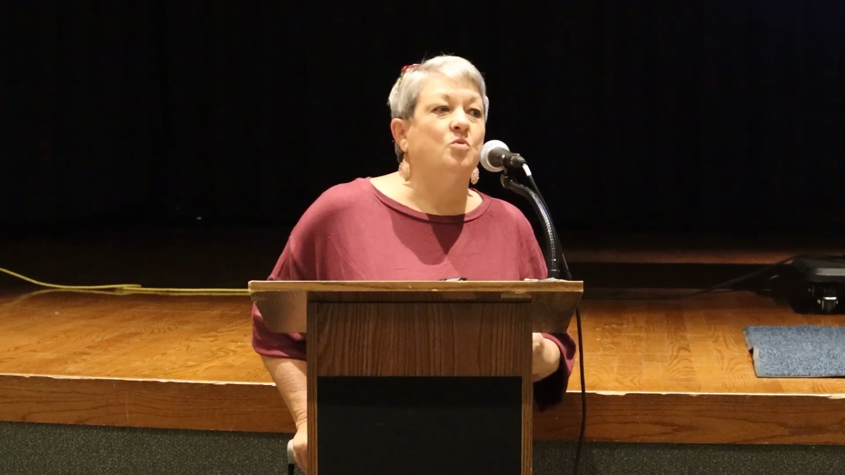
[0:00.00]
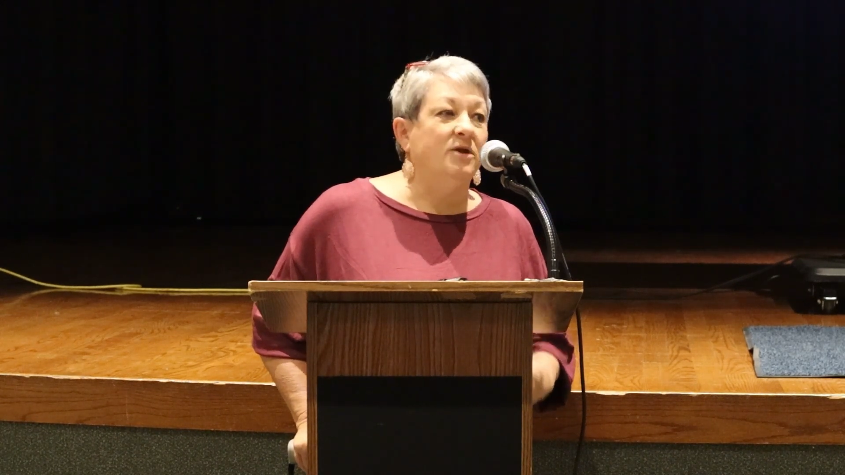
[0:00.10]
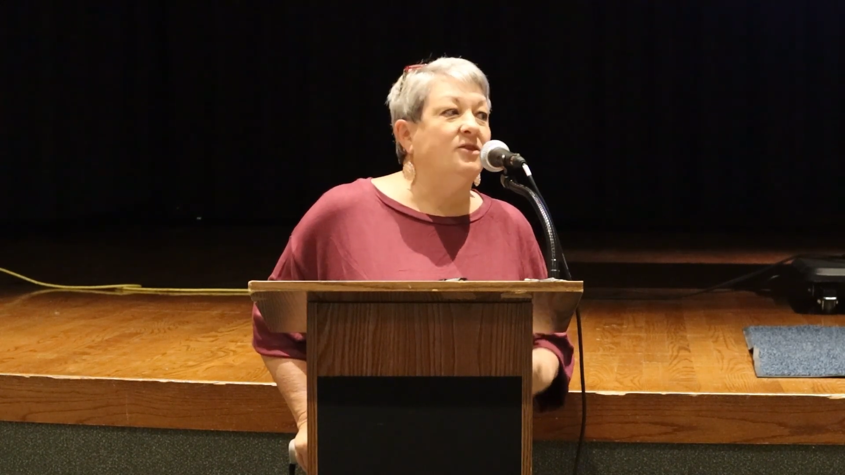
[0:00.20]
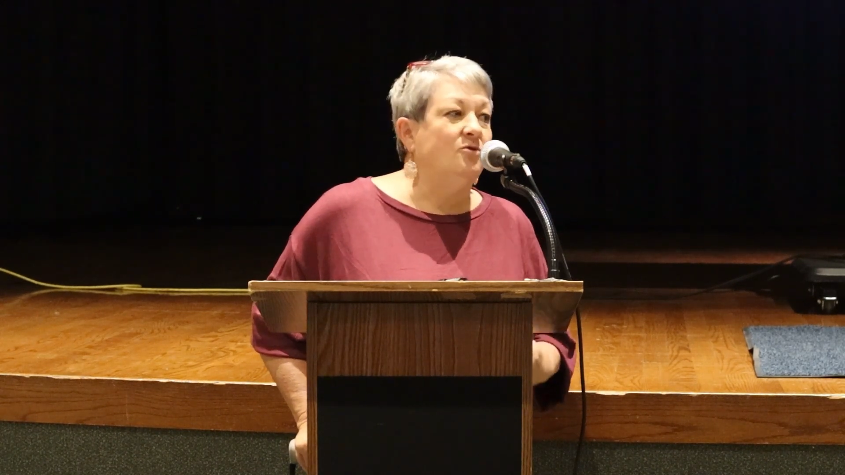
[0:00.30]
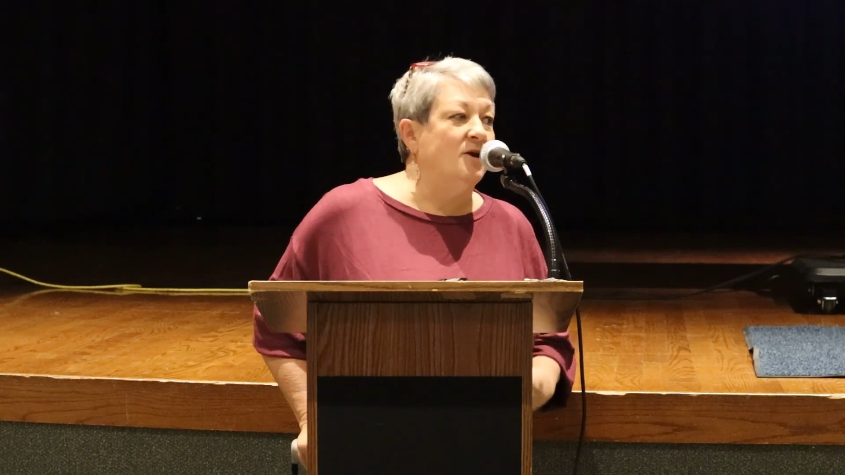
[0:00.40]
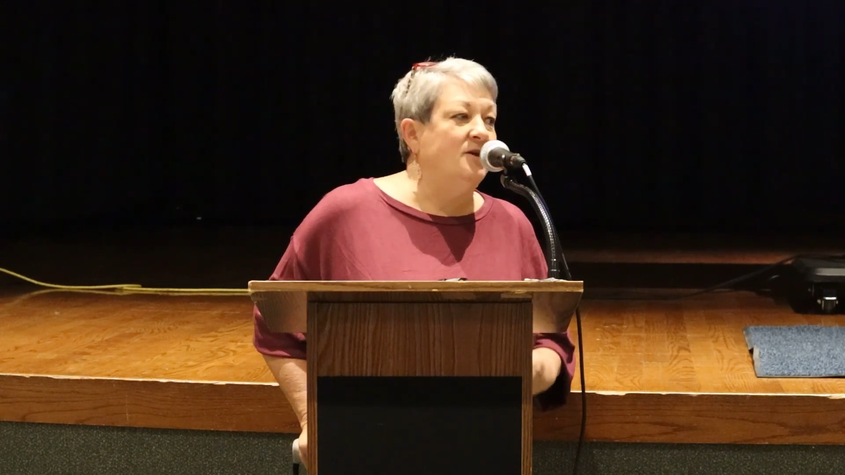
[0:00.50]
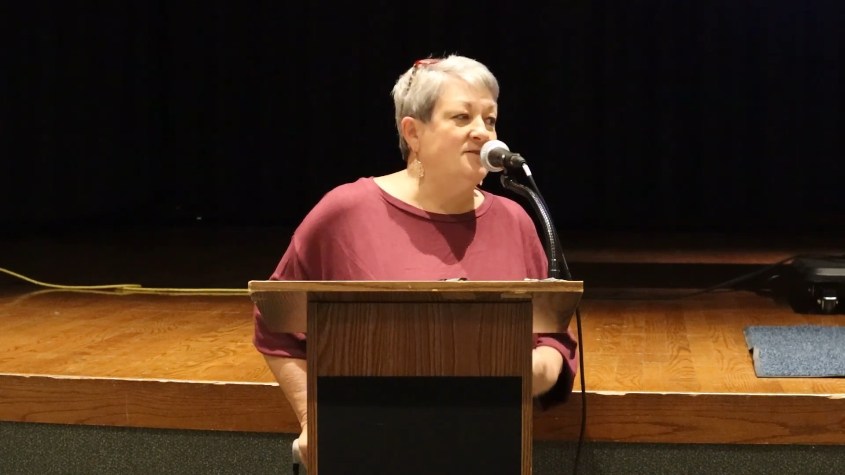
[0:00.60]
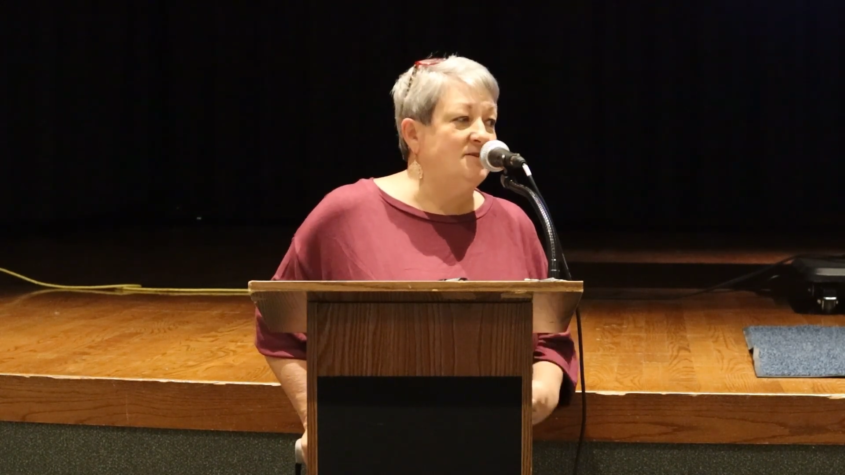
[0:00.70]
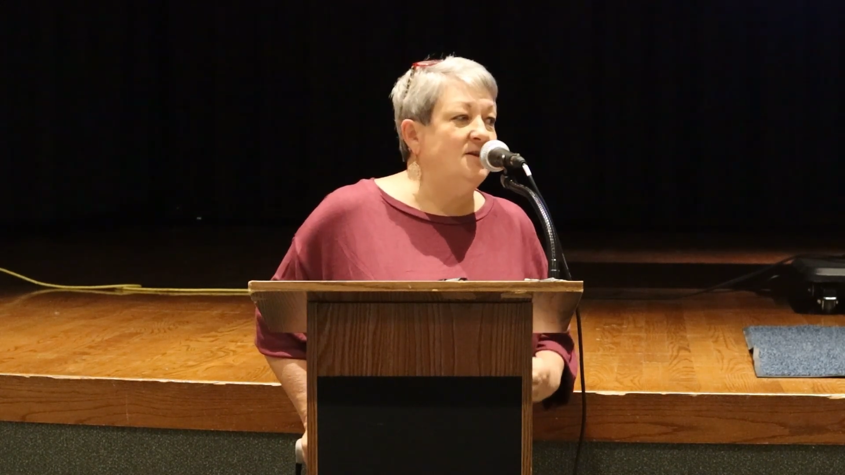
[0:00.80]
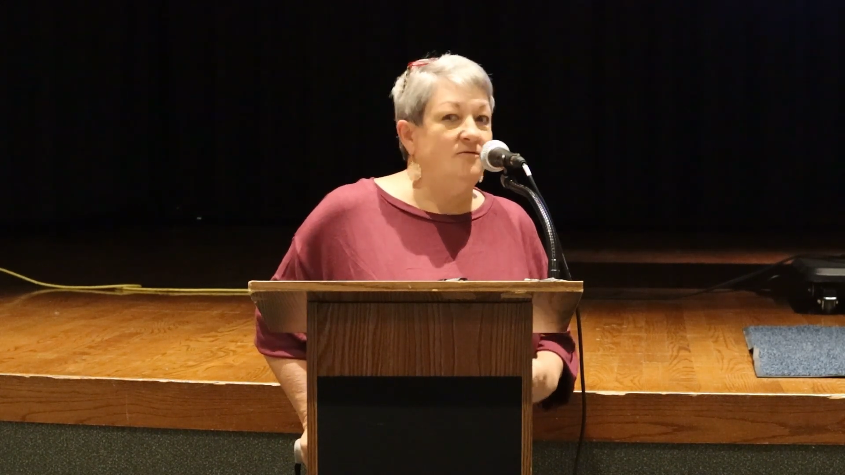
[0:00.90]
what the
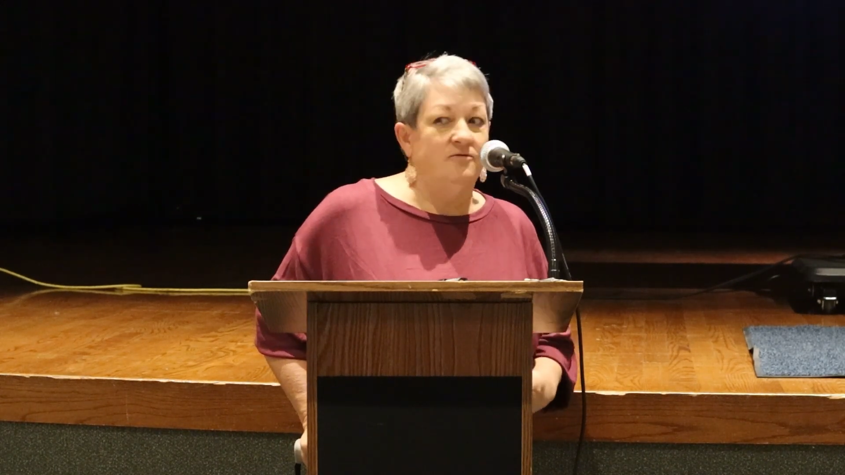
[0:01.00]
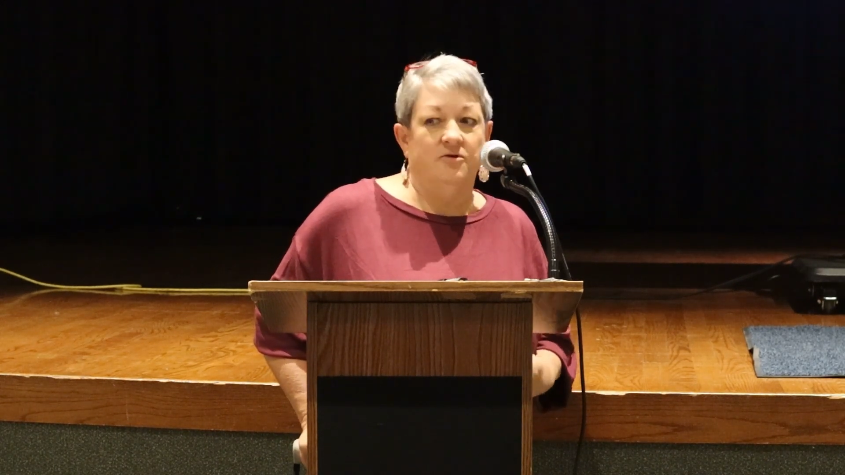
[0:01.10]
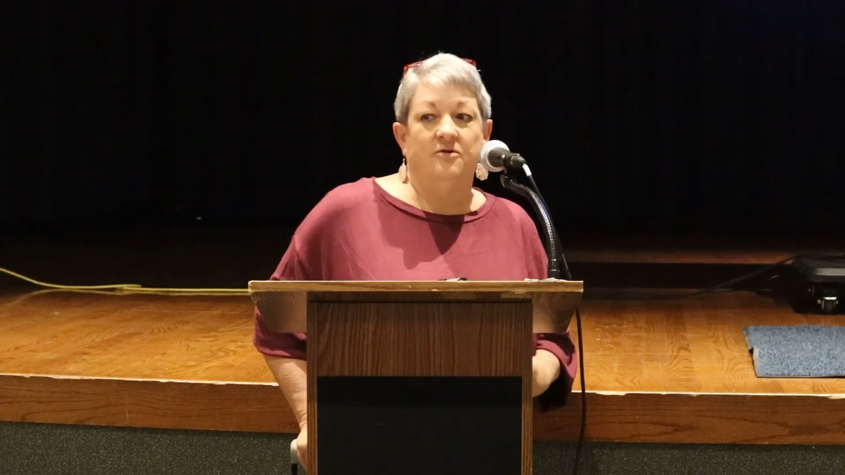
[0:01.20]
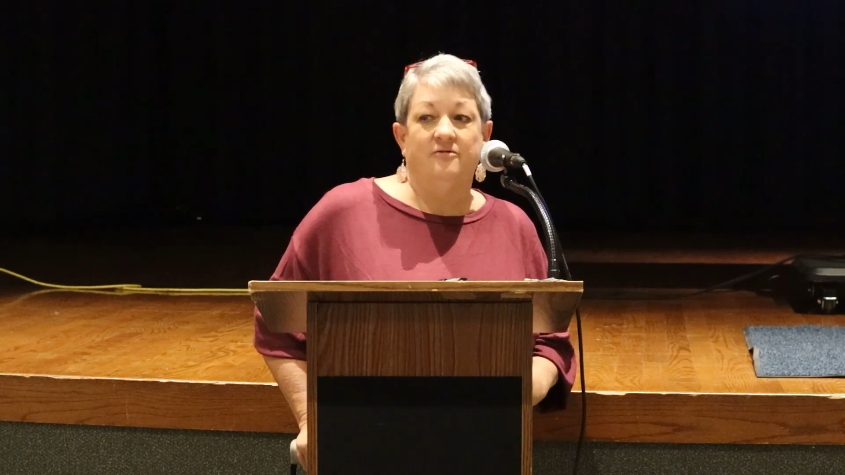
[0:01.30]
greatest need for your